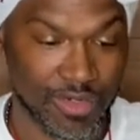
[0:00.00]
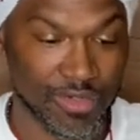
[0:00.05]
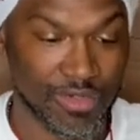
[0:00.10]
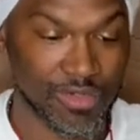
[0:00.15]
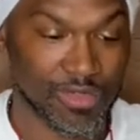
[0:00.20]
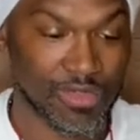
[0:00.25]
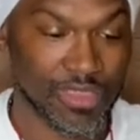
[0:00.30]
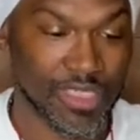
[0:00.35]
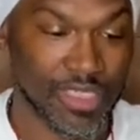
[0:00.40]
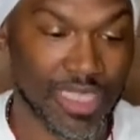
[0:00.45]

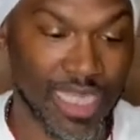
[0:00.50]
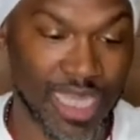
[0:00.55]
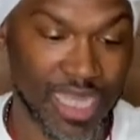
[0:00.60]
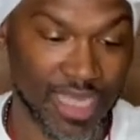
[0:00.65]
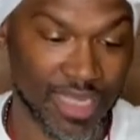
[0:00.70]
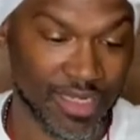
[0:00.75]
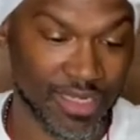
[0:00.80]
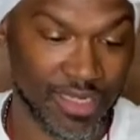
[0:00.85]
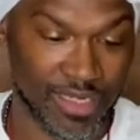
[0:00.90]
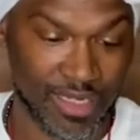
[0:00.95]
design.
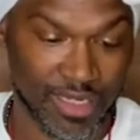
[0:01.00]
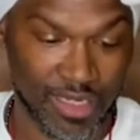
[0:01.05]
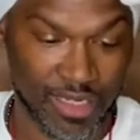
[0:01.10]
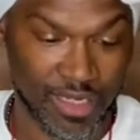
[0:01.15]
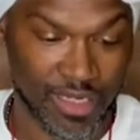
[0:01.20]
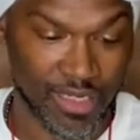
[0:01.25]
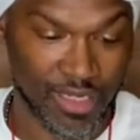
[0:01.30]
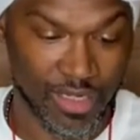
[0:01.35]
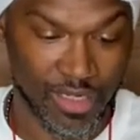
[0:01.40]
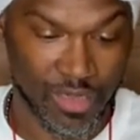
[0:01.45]

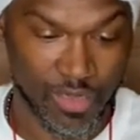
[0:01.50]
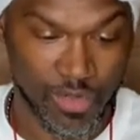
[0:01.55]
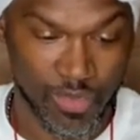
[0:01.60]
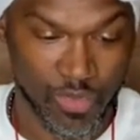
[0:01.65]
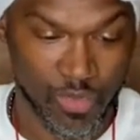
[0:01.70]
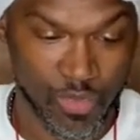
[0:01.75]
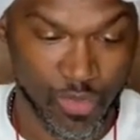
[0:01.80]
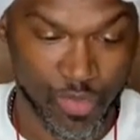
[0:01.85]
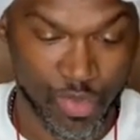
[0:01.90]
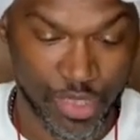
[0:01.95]
We'll
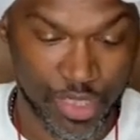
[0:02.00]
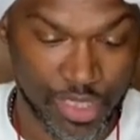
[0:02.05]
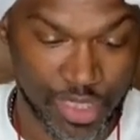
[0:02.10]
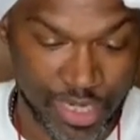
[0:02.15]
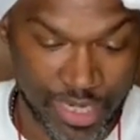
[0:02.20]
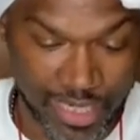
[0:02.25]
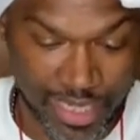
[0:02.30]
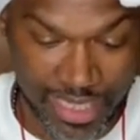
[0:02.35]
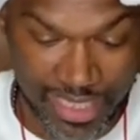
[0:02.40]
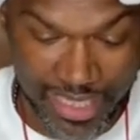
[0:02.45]
put it there
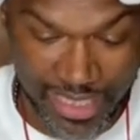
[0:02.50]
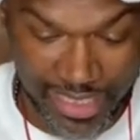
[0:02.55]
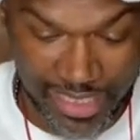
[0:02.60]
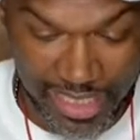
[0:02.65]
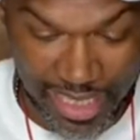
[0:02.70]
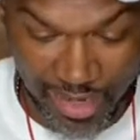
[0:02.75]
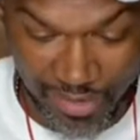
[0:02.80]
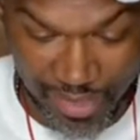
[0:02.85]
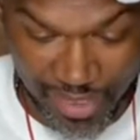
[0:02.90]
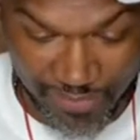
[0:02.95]
like this, and I'll
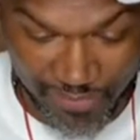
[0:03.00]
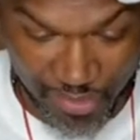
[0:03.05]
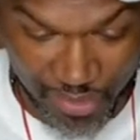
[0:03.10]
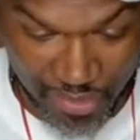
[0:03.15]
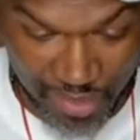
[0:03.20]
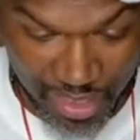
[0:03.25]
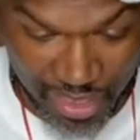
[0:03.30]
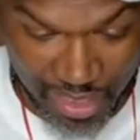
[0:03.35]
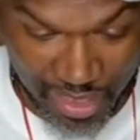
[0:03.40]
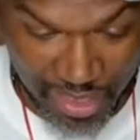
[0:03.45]
give you the